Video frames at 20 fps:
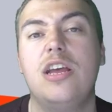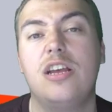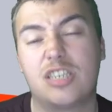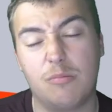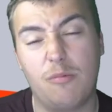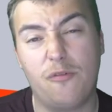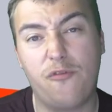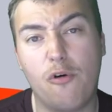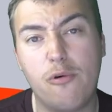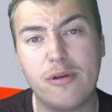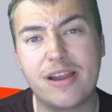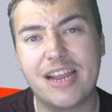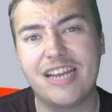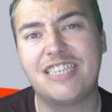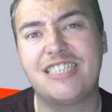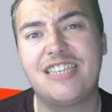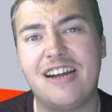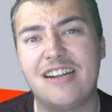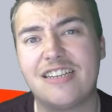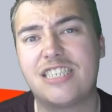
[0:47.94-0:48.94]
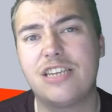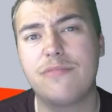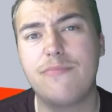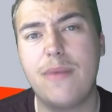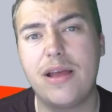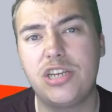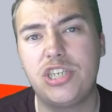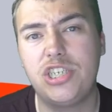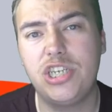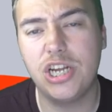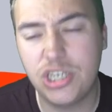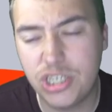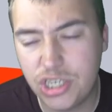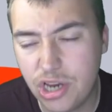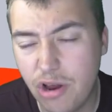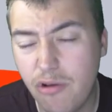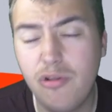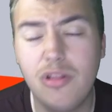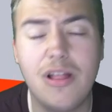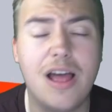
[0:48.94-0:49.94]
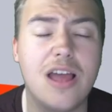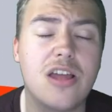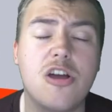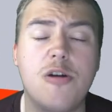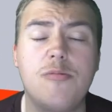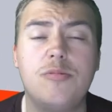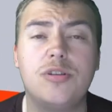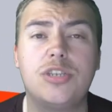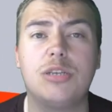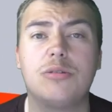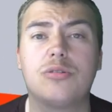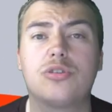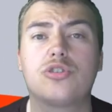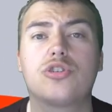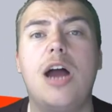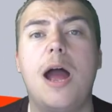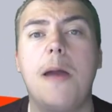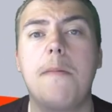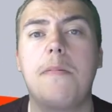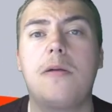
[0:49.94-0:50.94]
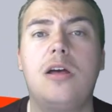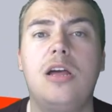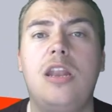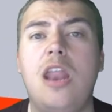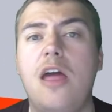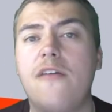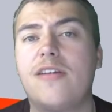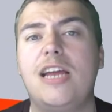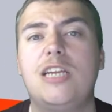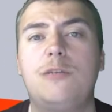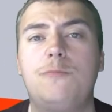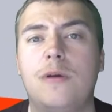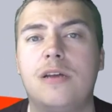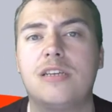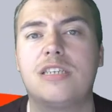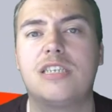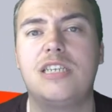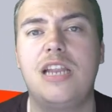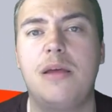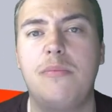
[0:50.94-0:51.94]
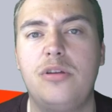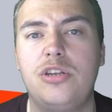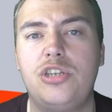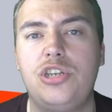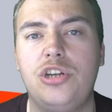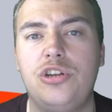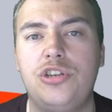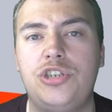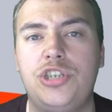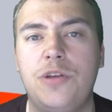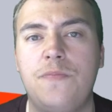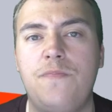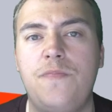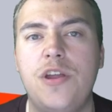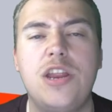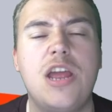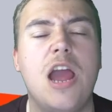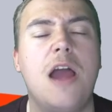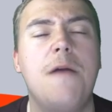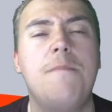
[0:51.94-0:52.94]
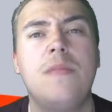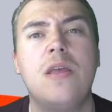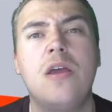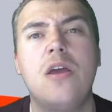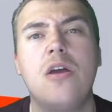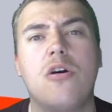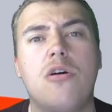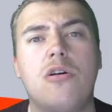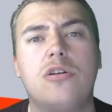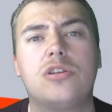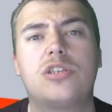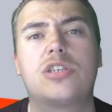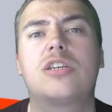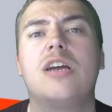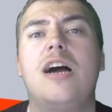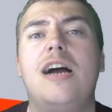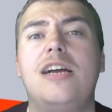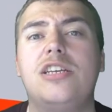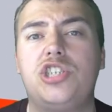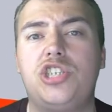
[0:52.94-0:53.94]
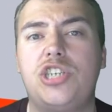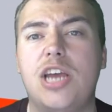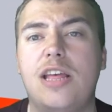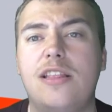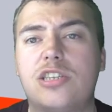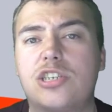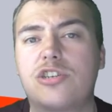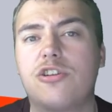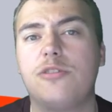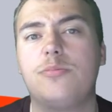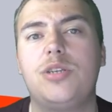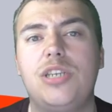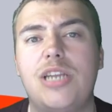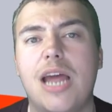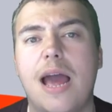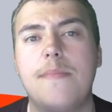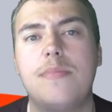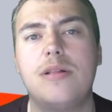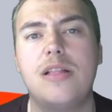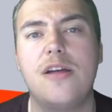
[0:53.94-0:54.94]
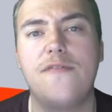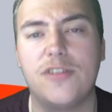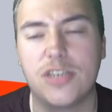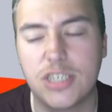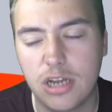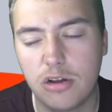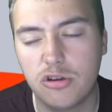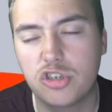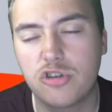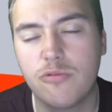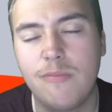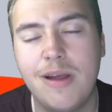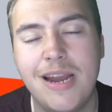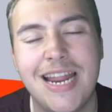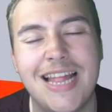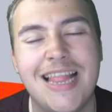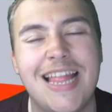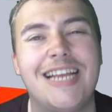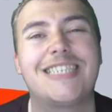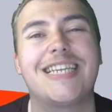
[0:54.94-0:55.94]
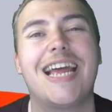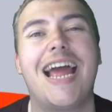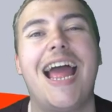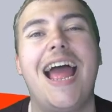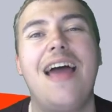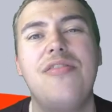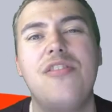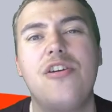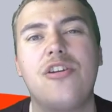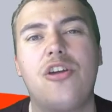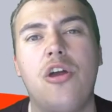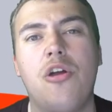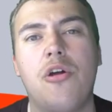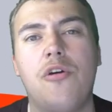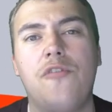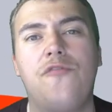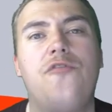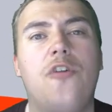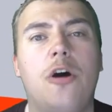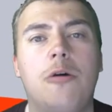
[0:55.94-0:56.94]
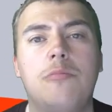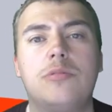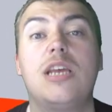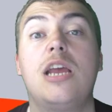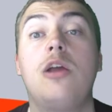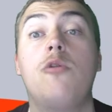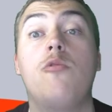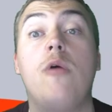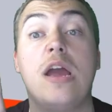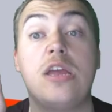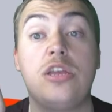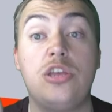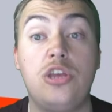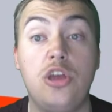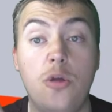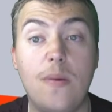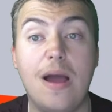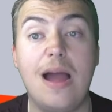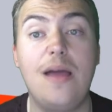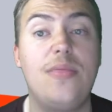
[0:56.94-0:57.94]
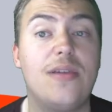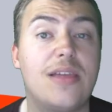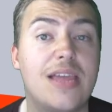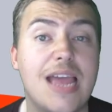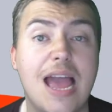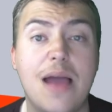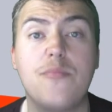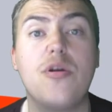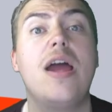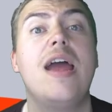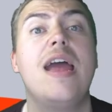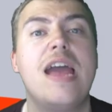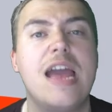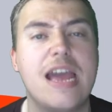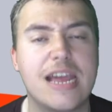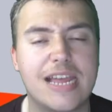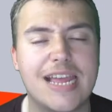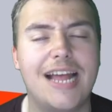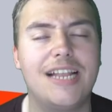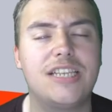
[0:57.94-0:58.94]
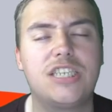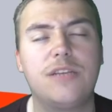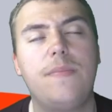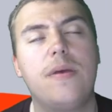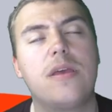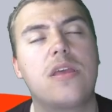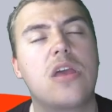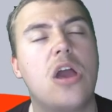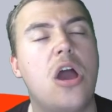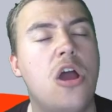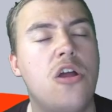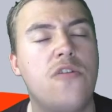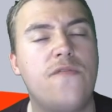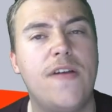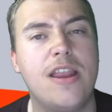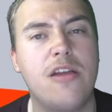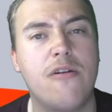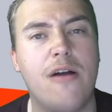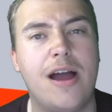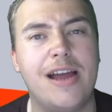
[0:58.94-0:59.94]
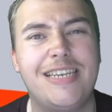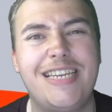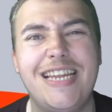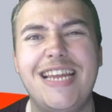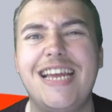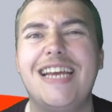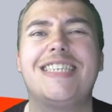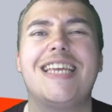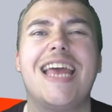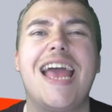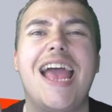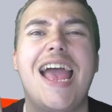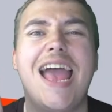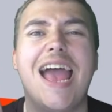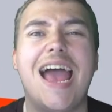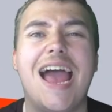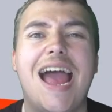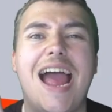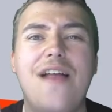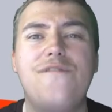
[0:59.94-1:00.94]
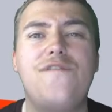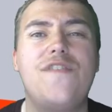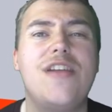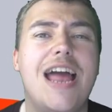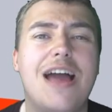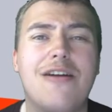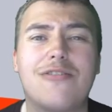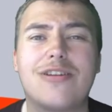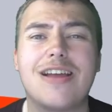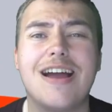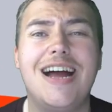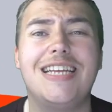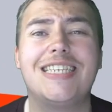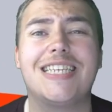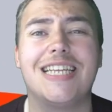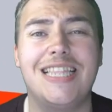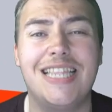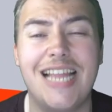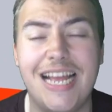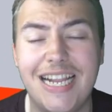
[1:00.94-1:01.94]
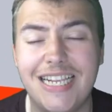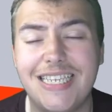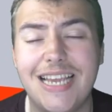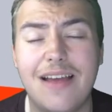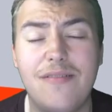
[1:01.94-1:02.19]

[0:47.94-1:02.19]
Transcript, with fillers: So before we get started, make sure you do like, comment, subscribe, click the notification bell see next YouTube video. Also guys, check the description down below for social media links and the Google Forms link where you behind the camera can submit your own video ideas and for now, guys, let's